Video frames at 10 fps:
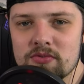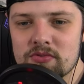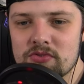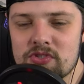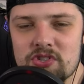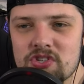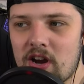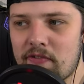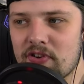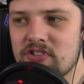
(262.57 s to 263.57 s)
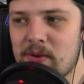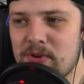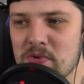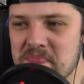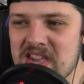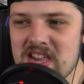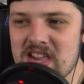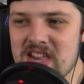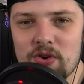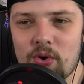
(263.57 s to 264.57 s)
Discover
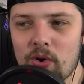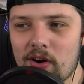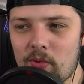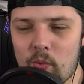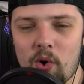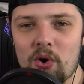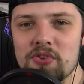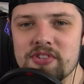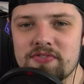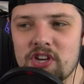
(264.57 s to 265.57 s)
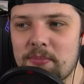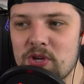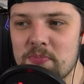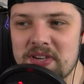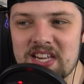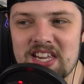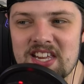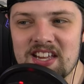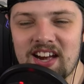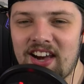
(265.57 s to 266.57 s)
WB or Worlds of
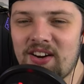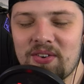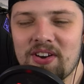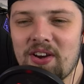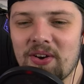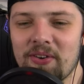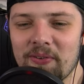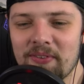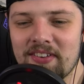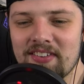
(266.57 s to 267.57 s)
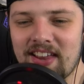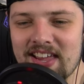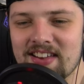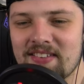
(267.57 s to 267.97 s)
WB. I don't know. Like,